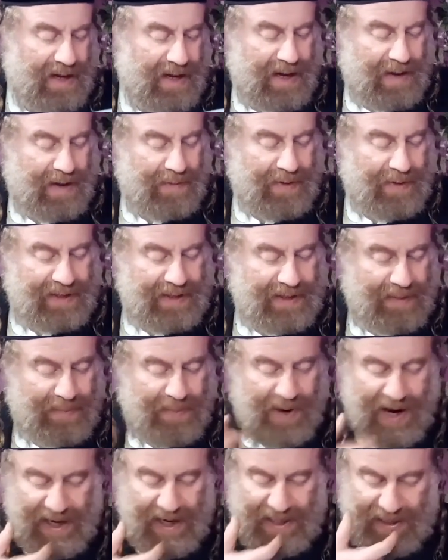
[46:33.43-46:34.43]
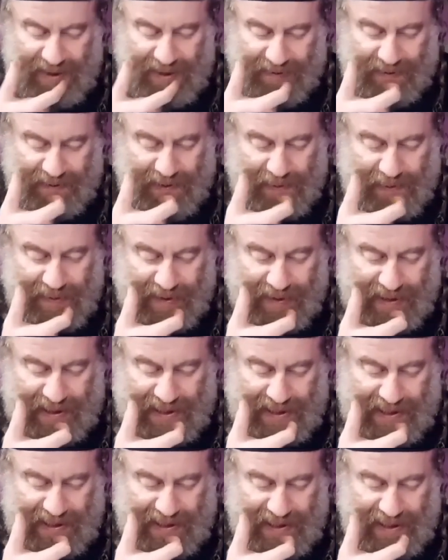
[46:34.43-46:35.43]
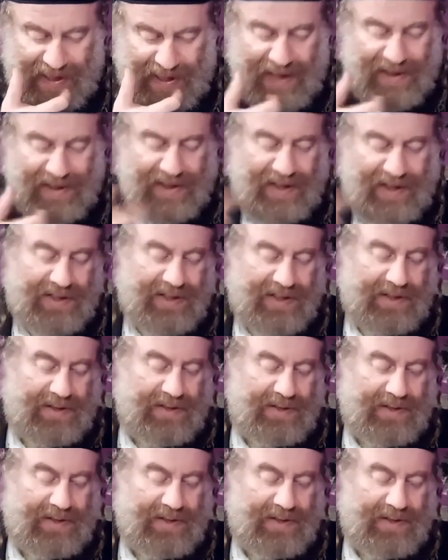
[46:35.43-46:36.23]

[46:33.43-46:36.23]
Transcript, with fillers: uh, when departing from his their teacher.